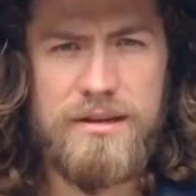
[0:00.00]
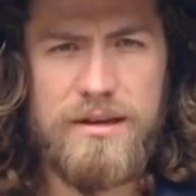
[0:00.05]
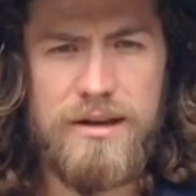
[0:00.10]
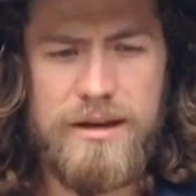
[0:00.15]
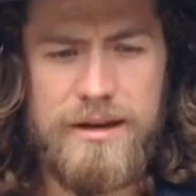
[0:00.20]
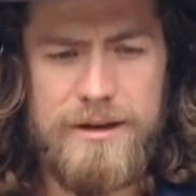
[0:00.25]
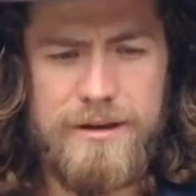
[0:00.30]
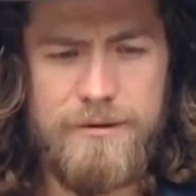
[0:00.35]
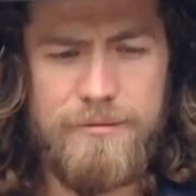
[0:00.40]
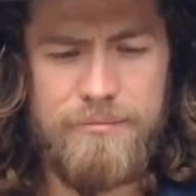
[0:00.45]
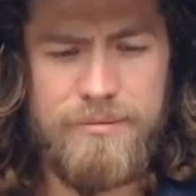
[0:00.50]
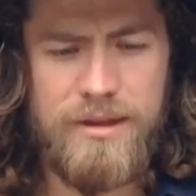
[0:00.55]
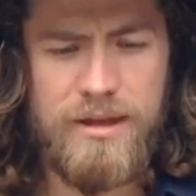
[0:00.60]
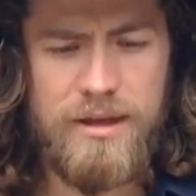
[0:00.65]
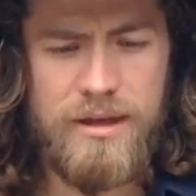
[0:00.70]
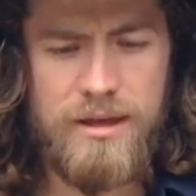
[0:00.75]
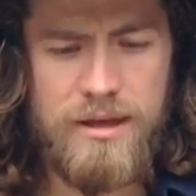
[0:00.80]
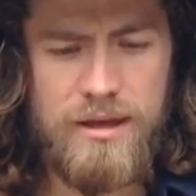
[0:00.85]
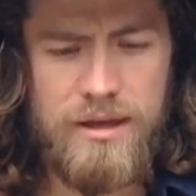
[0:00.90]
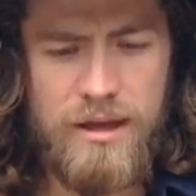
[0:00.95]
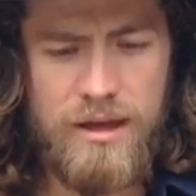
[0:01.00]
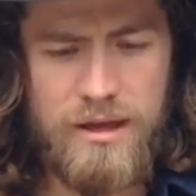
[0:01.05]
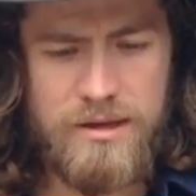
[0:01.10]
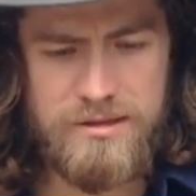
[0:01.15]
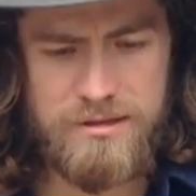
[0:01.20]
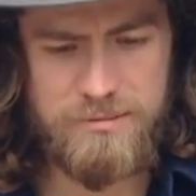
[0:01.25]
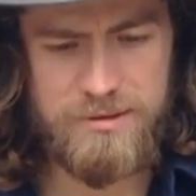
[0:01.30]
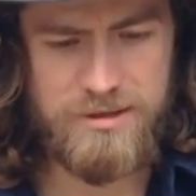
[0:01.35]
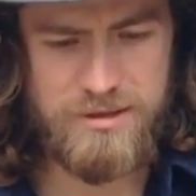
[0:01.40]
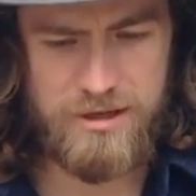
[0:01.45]
So
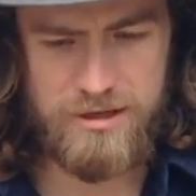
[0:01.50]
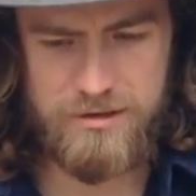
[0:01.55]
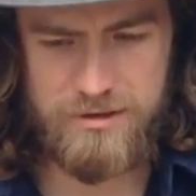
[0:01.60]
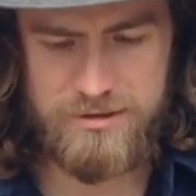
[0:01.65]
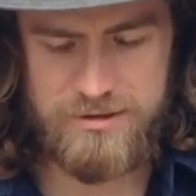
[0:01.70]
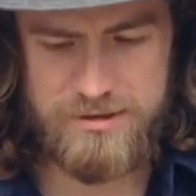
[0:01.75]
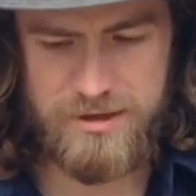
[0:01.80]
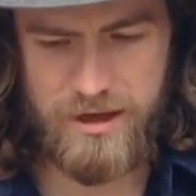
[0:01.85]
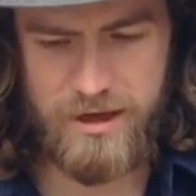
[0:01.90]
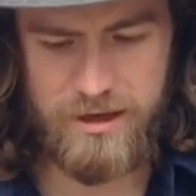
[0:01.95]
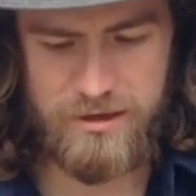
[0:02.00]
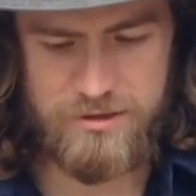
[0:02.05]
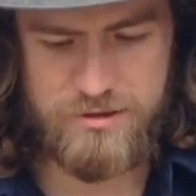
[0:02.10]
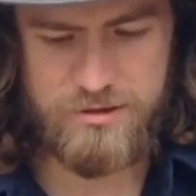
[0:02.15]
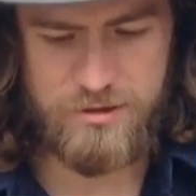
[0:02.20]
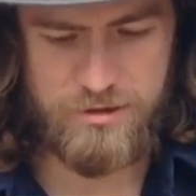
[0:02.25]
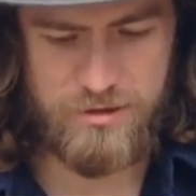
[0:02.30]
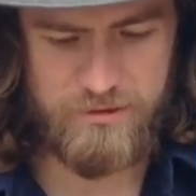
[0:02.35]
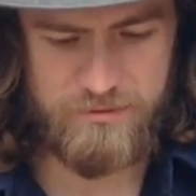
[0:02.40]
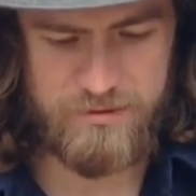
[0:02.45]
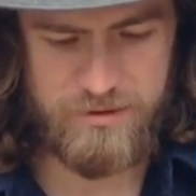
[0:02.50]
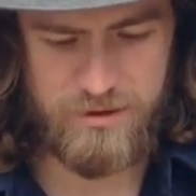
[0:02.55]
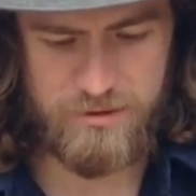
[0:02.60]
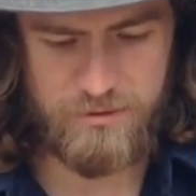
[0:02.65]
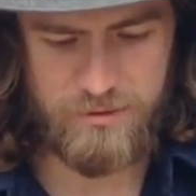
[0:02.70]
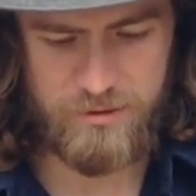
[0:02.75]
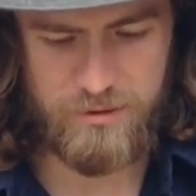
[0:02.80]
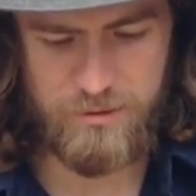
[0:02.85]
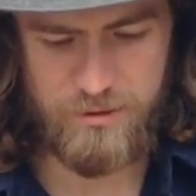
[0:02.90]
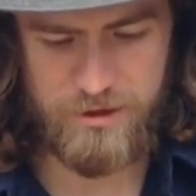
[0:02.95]
I'm going to take you inside and show you everything
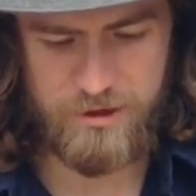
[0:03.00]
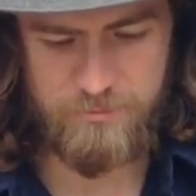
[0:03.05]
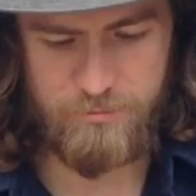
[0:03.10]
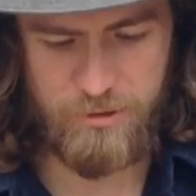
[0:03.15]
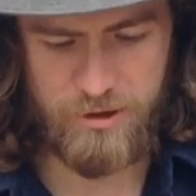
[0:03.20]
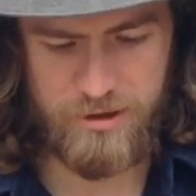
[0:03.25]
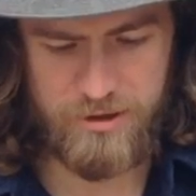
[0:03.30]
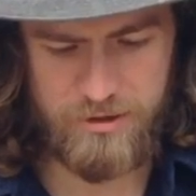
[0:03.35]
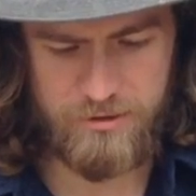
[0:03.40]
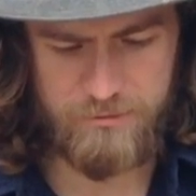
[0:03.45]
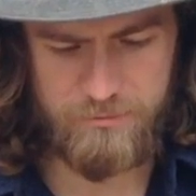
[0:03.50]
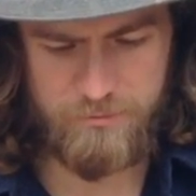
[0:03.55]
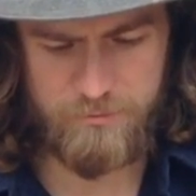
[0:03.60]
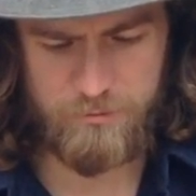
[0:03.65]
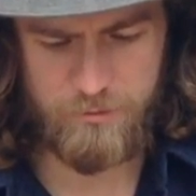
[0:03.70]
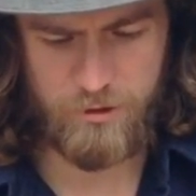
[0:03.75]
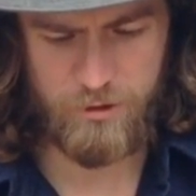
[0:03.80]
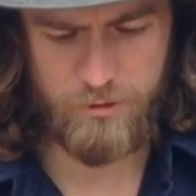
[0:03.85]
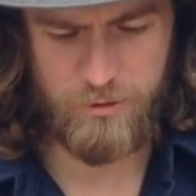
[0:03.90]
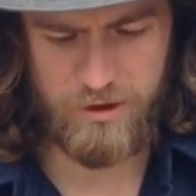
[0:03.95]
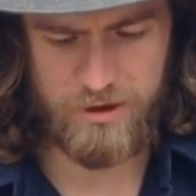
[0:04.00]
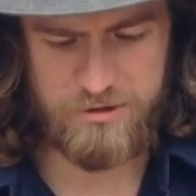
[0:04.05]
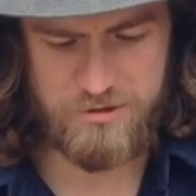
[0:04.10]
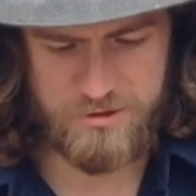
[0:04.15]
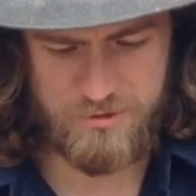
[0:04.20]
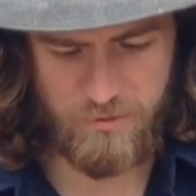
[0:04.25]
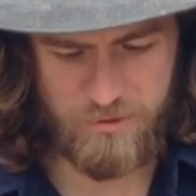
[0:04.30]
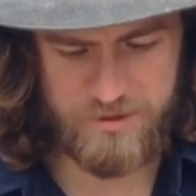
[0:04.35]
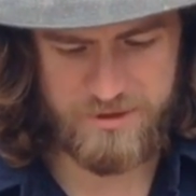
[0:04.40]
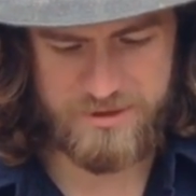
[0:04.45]
real quick, but real quick,
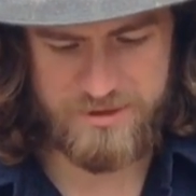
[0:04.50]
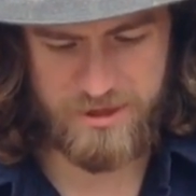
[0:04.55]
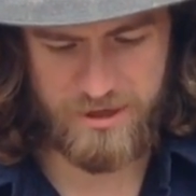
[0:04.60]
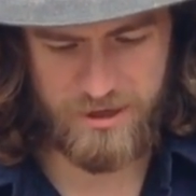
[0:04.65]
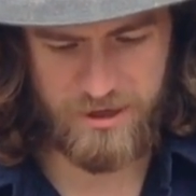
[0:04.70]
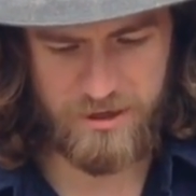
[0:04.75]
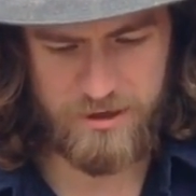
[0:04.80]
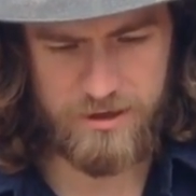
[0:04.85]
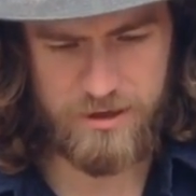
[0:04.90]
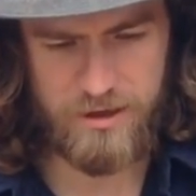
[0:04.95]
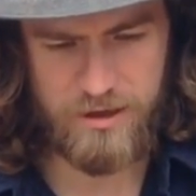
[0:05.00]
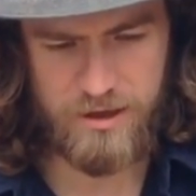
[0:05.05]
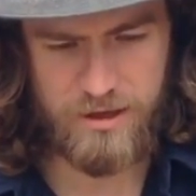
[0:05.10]
just want to say